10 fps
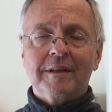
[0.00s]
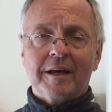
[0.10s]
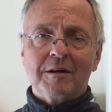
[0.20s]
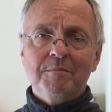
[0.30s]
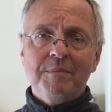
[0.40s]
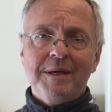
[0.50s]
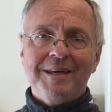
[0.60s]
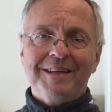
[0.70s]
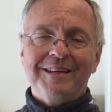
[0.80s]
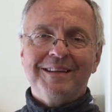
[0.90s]
That can
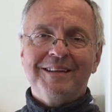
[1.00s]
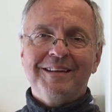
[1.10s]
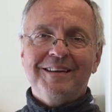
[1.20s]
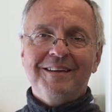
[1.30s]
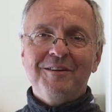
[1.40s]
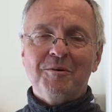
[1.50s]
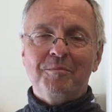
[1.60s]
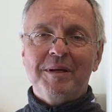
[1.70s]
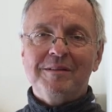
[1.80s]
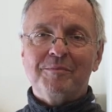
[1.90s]
be your
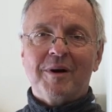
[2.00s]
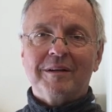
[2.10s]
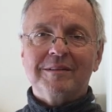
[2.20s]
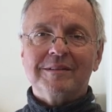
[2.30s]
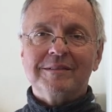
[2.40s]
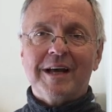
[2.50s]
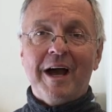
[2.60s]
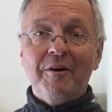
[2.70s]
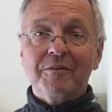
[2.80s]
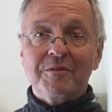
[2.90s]
peace practice
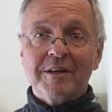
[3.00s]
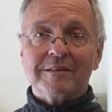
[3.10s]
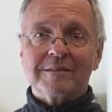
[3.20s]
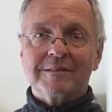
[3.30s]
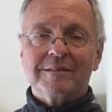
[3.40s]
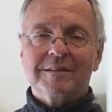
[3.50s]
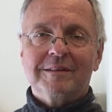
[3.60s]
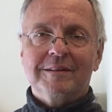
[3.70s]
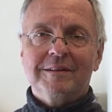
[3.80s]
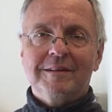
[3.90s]
out of this
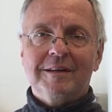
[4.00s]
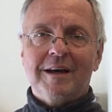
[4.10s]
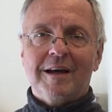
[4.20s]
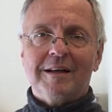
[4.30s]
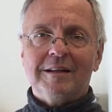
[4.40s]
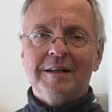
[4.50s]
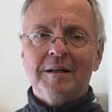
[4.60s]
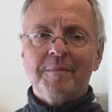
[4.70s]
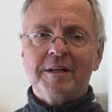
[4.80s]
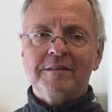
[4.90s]

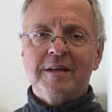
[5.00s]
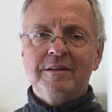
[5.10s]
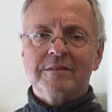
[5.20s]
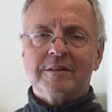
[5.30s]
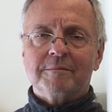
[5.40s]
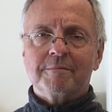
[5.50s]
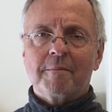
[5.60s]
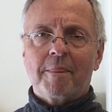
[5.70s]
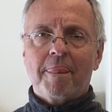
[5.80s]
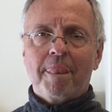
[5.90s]
little meditation.
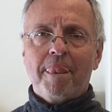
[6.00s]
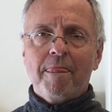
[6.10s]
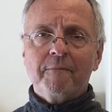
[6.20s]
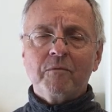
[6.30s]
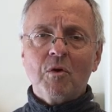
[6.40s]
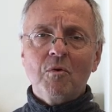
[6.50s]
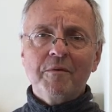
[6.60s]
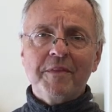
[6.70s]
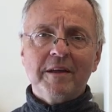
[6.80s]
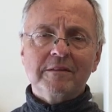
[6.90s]

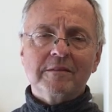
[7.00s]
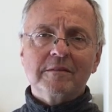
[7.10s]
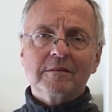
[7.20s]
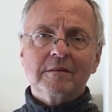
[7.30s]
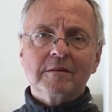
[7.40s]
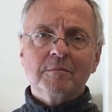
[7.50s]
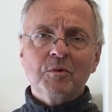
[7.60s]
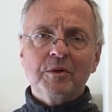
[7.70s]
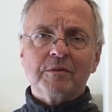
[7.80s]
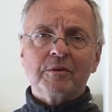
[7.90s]
Or if that's
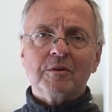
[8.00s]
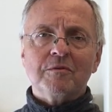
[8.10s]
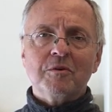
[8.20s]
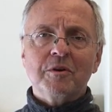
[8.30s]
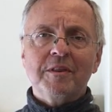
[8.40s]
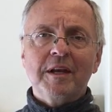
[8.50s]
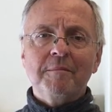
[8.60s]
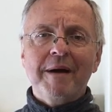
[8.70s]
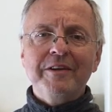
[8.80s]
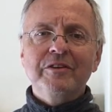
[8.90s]
more difficult for you, then
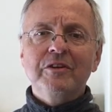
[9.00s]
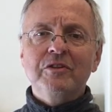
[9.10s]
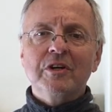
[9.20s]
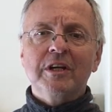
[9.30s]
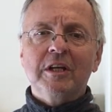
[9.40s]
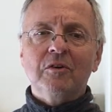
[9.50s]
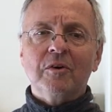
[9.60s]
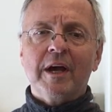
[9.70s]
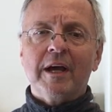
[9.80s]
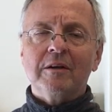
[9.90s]
imagine a journey in
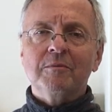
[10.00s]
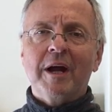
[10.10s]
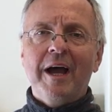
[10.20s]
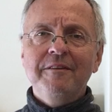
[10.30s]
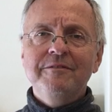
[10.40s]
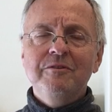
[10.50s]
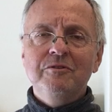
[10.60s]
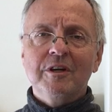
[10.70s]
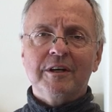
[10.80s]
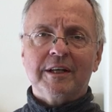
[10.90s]
your head where as you
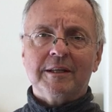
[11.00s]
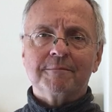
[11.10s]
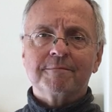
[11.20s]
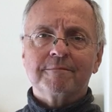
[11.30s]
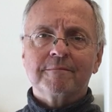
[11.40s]
journey,